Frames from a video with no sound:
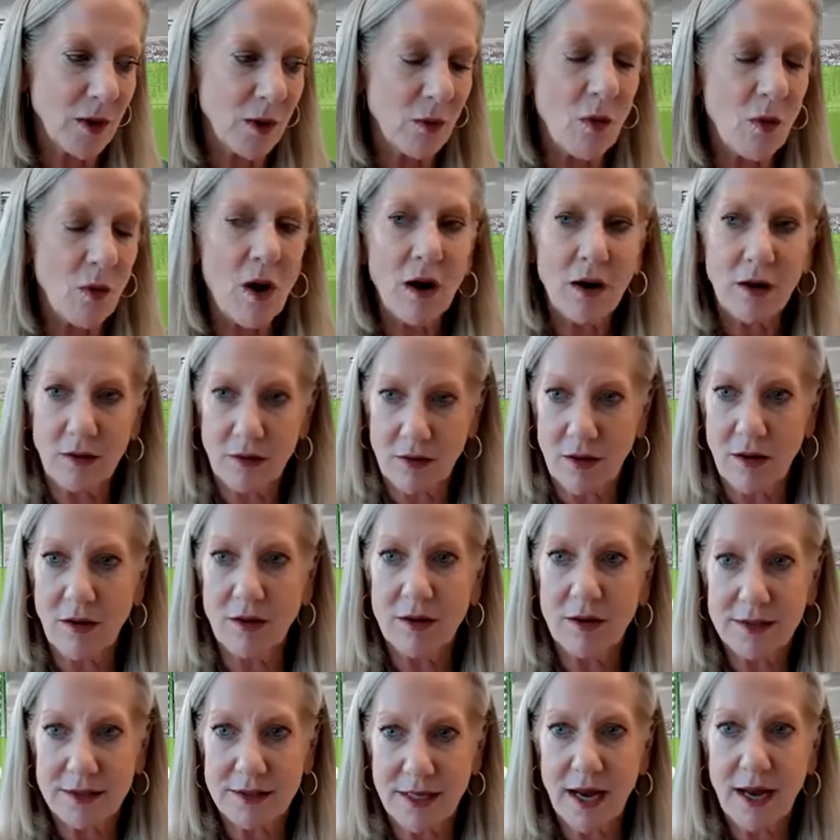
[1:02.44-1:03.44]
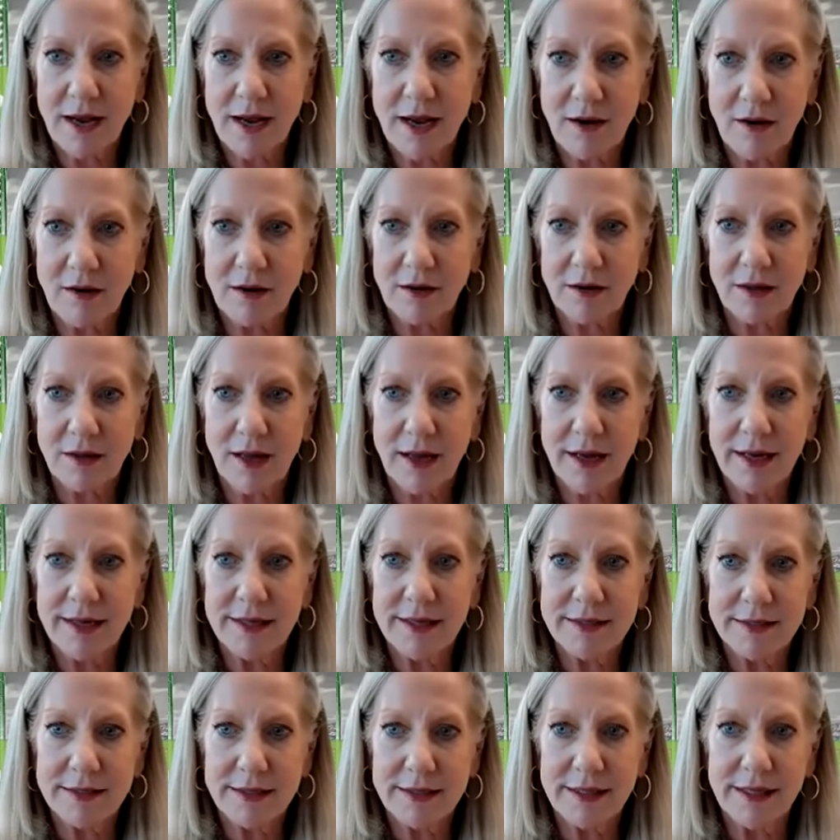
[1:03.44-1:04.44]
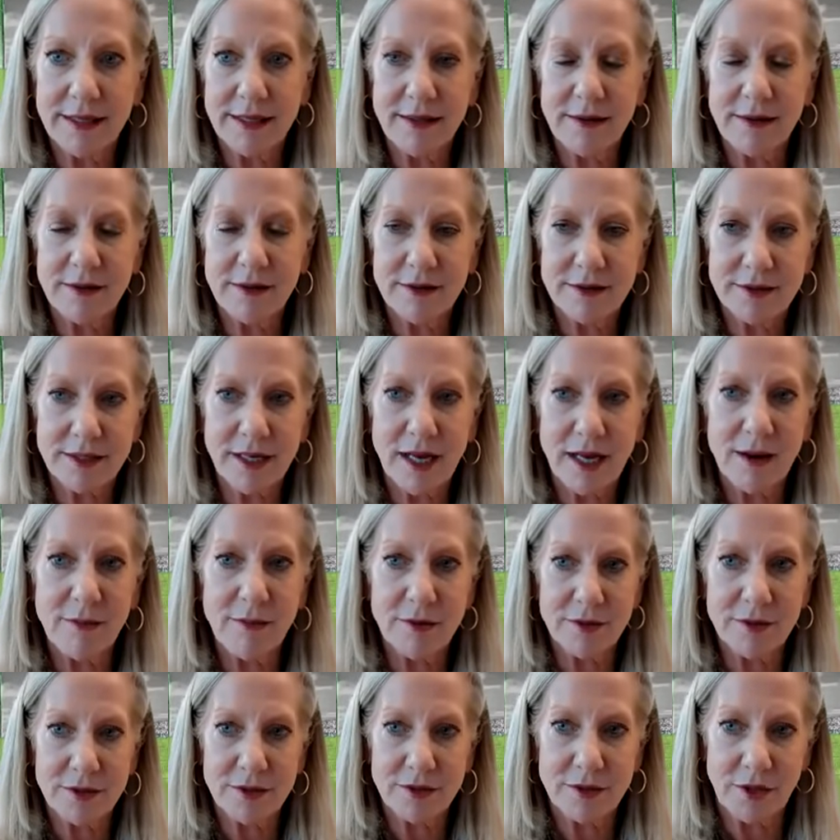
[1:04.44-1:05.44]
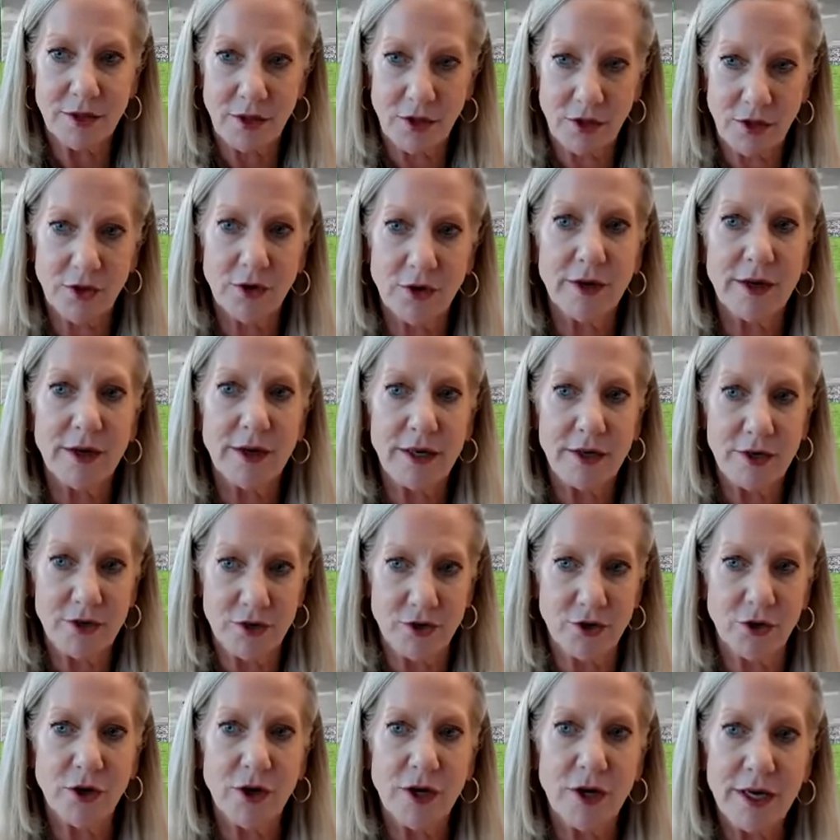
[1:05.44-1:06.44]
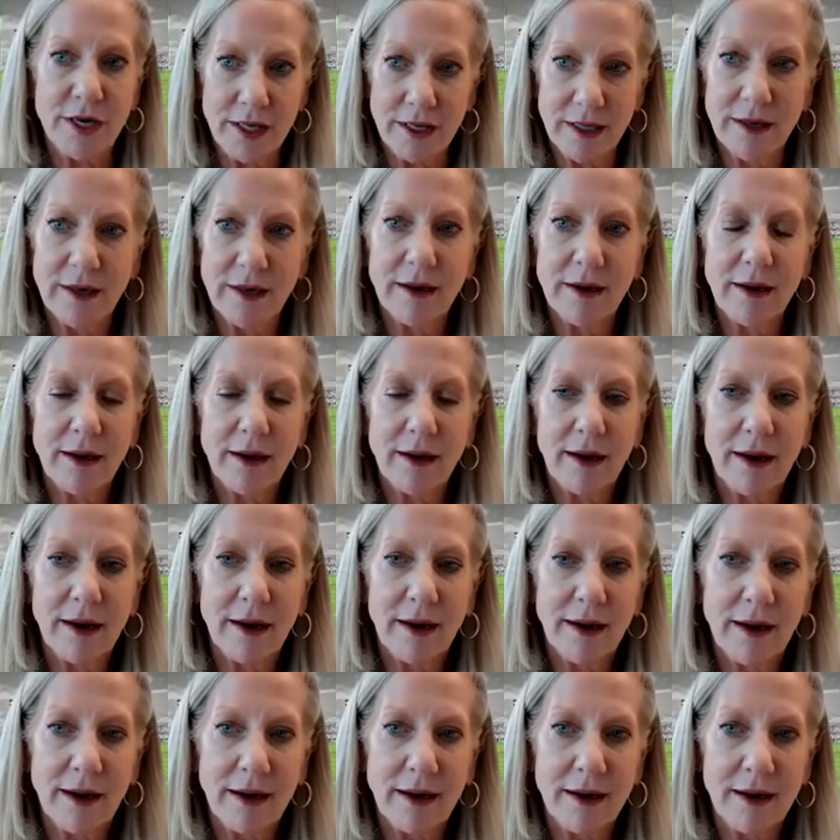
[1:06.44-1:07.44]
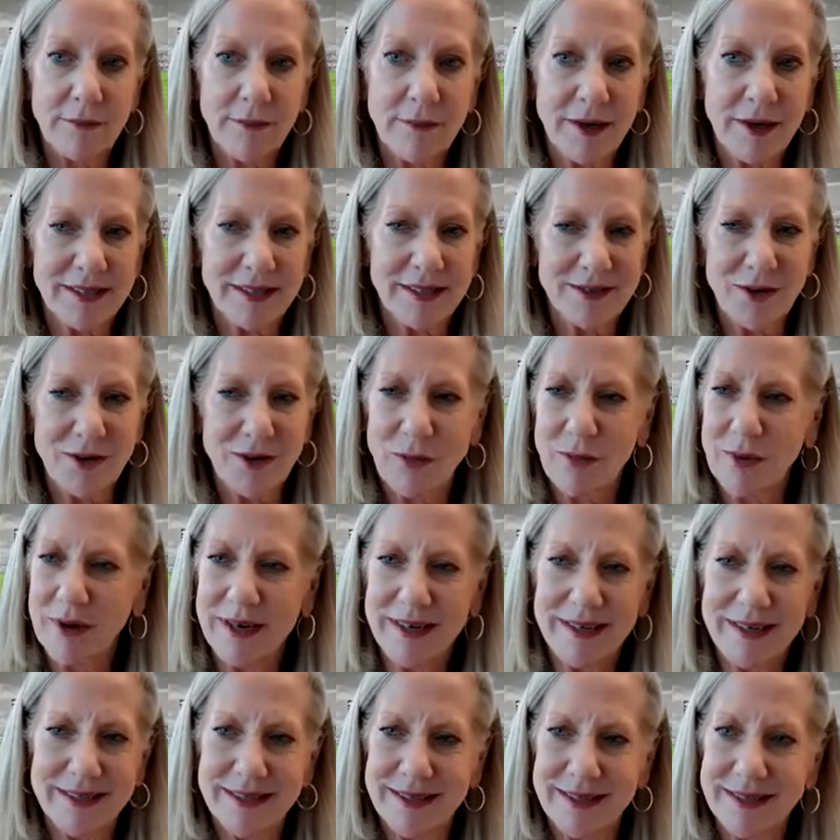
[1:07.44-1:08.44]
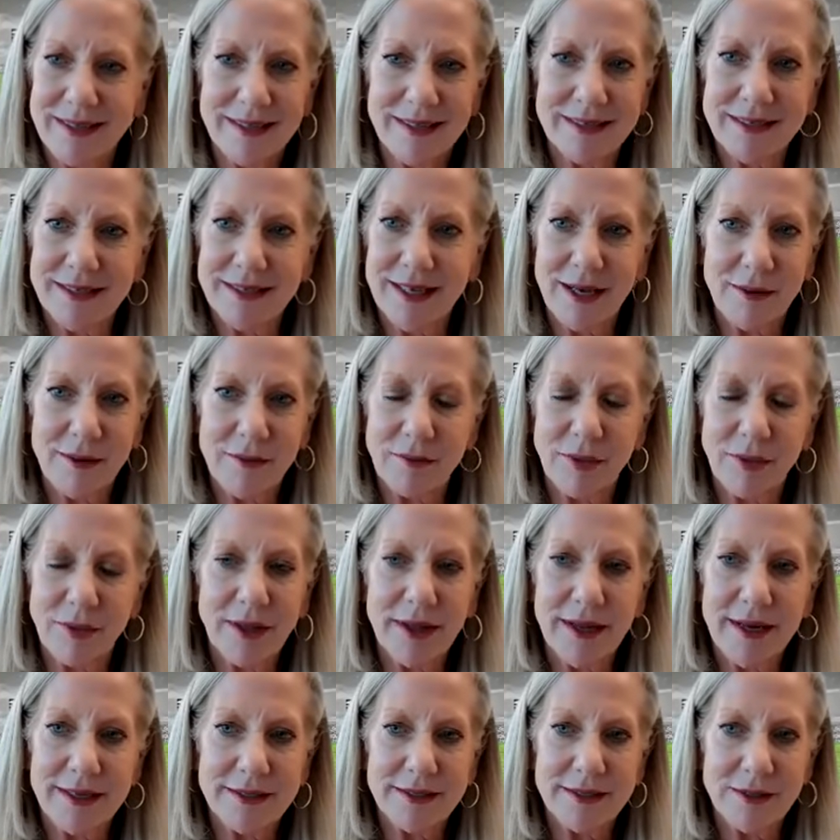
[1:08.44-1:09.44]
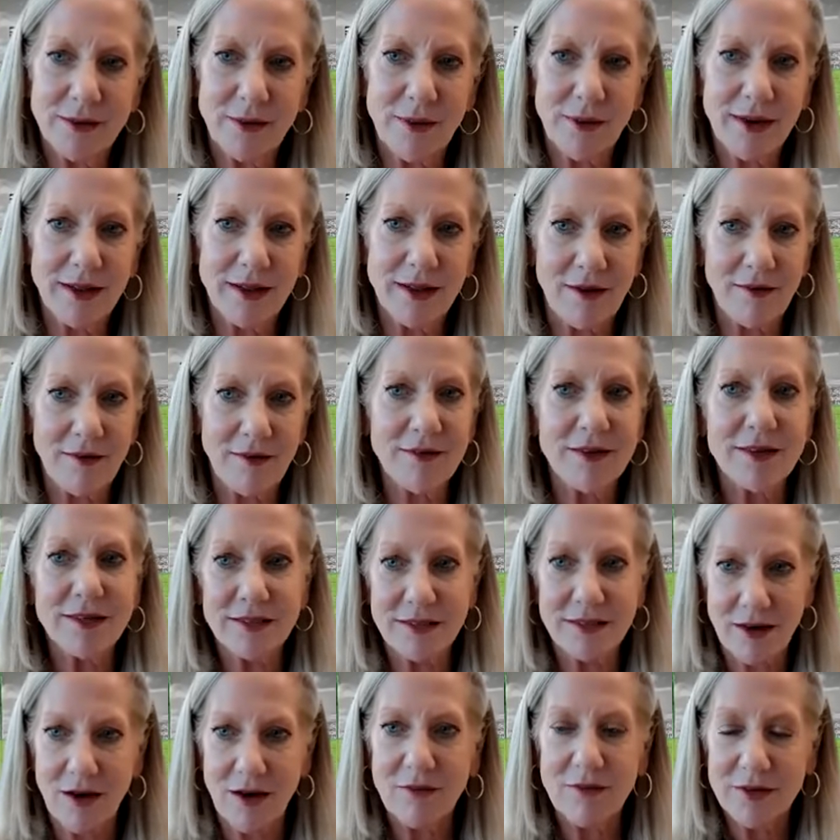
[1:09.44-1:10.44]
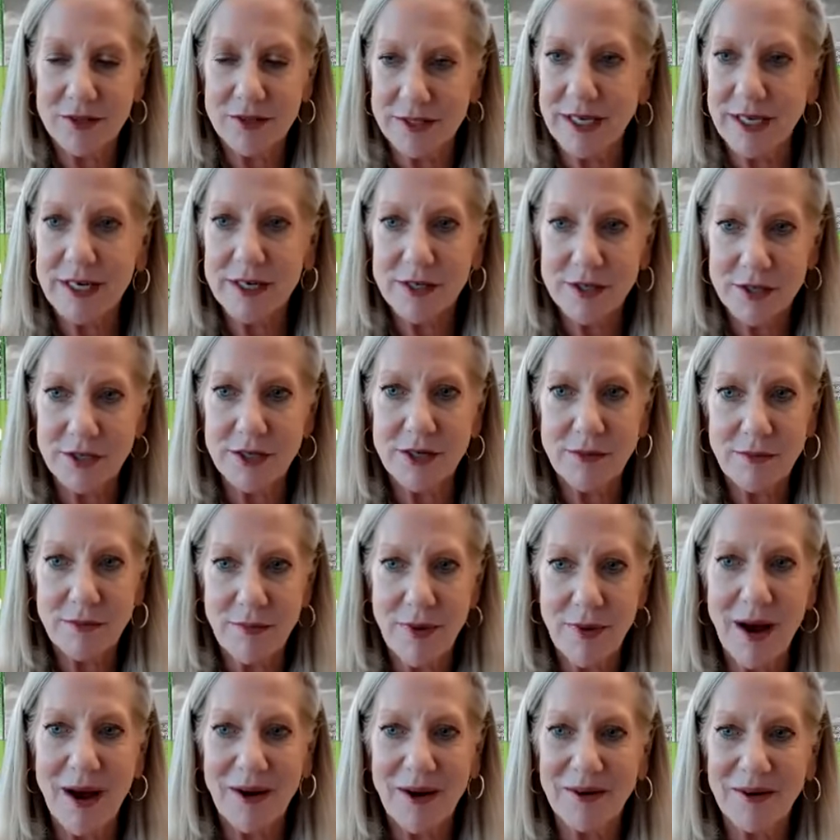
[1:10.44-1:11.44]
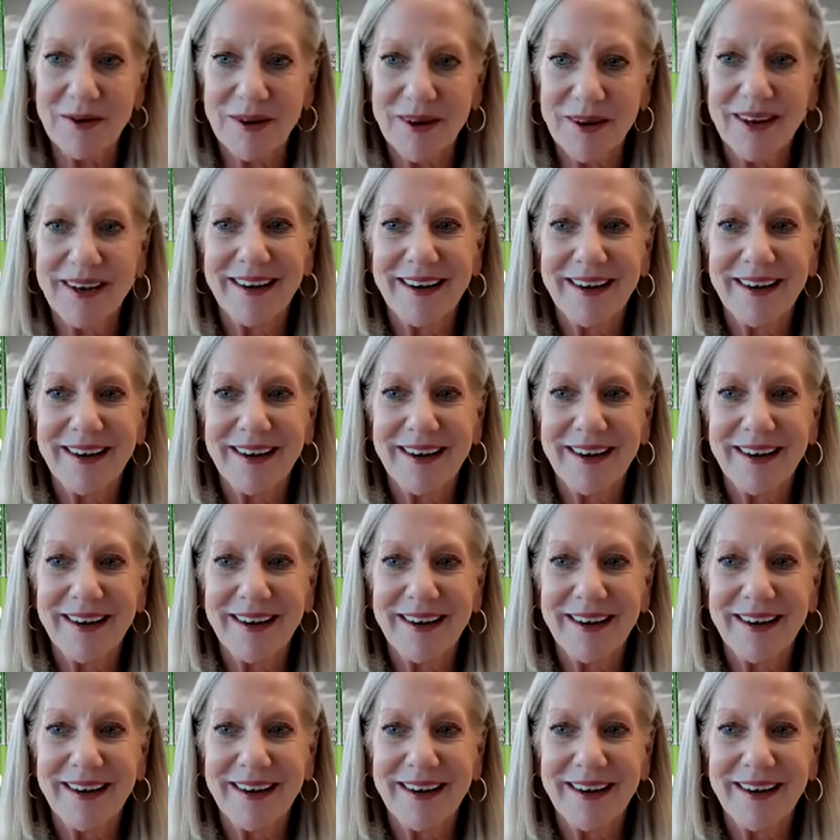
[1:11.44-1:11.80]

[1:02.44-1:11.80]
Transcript: walk alongside our clients in their cybersecurity journey because nobody's in the same place. So I love this conversation about